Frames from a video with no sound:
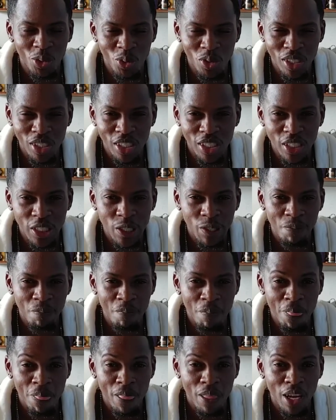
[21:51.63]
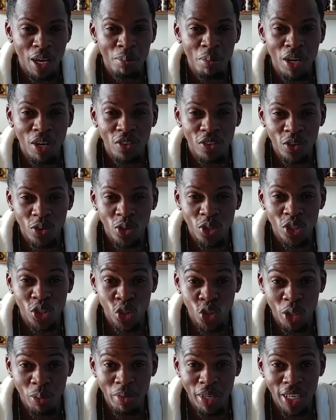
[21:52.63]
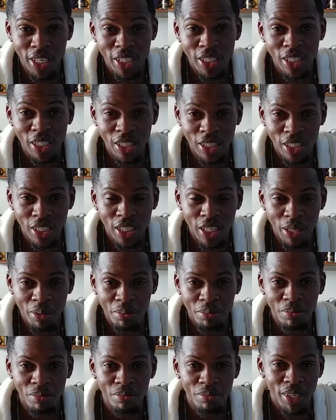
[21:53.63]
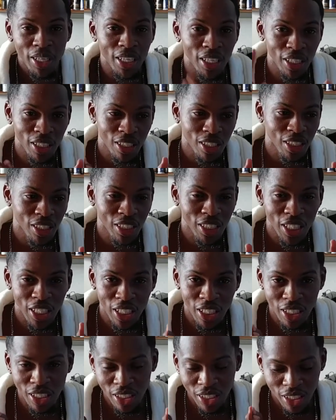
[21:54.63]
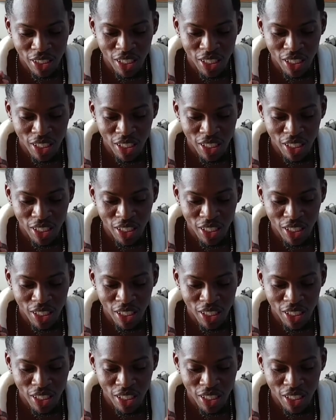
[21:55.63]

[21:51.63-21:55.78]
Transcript: wheels. I bought those during my single cam, my Dingles